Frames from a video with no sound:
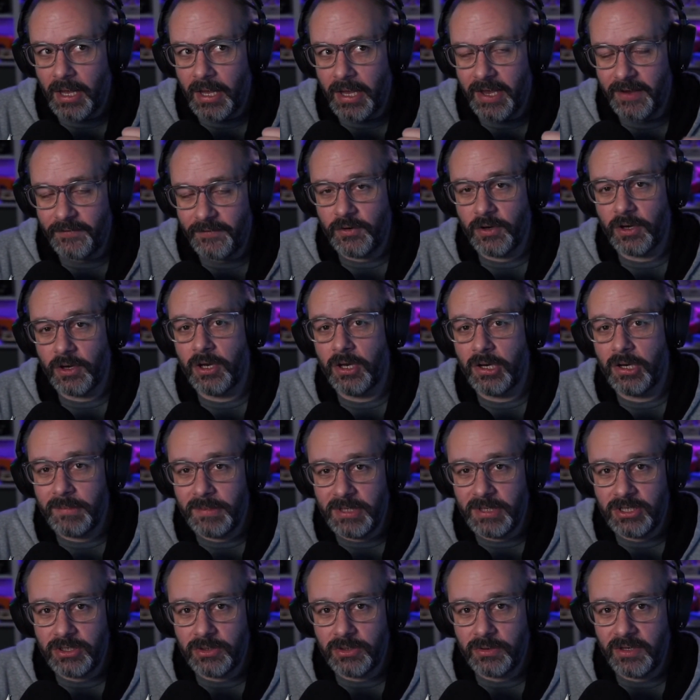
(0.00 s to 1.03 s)
If you're going to
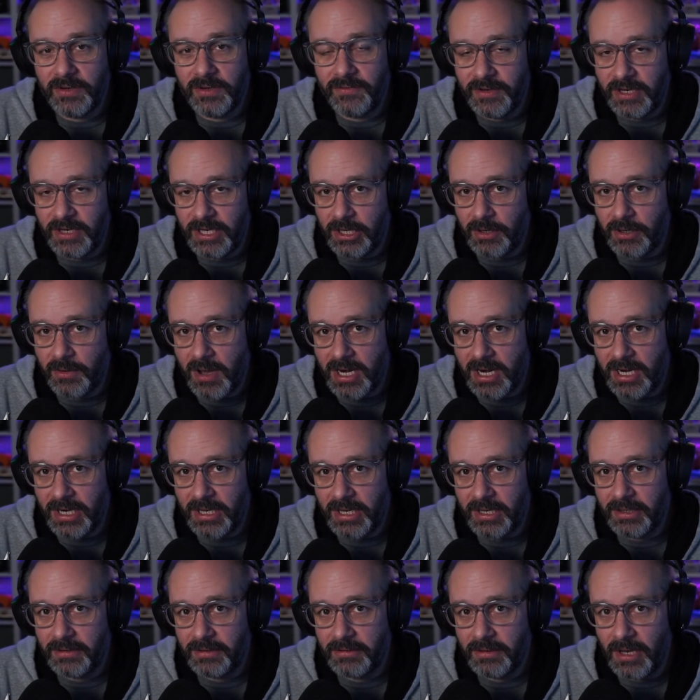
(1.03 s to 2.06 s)
be doing video
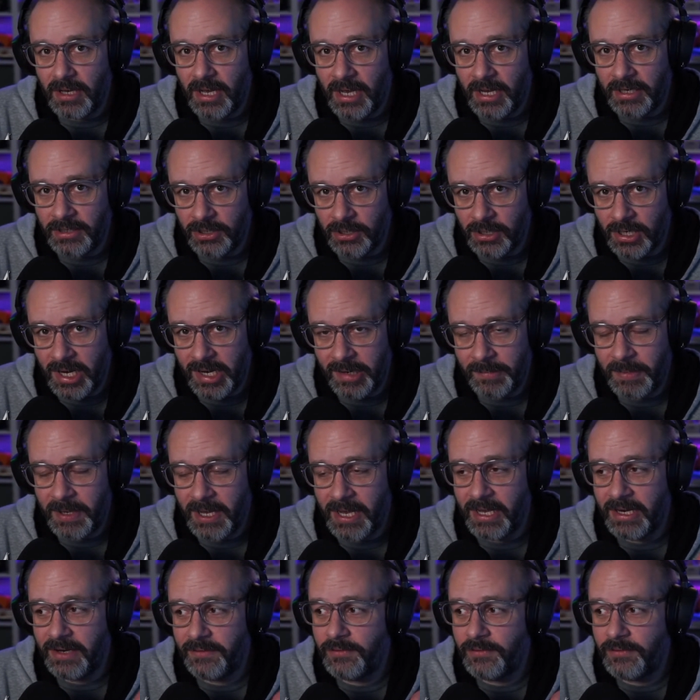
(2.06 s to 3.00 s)
editing on your iPad,